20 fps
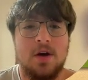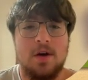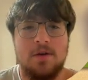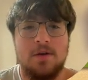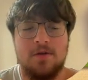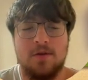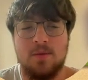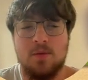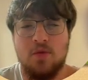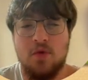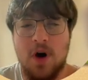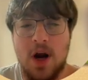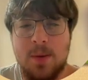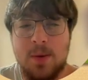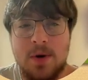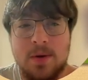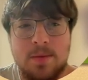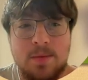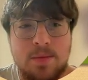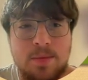From
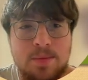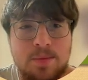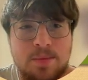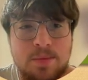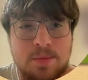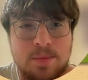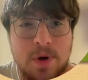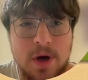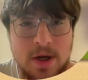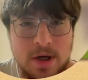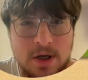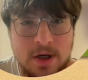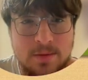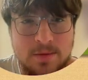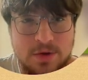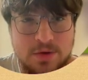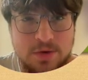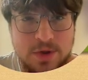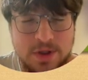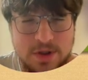Robert
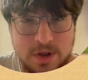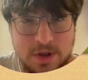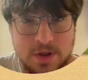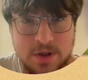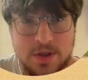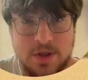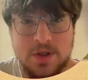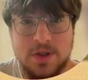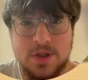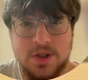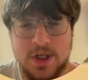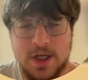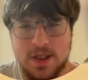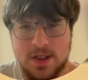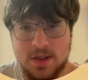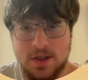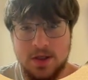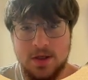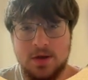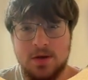Putnam's research,
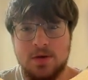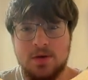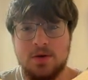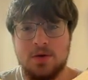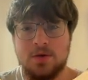Jesse, who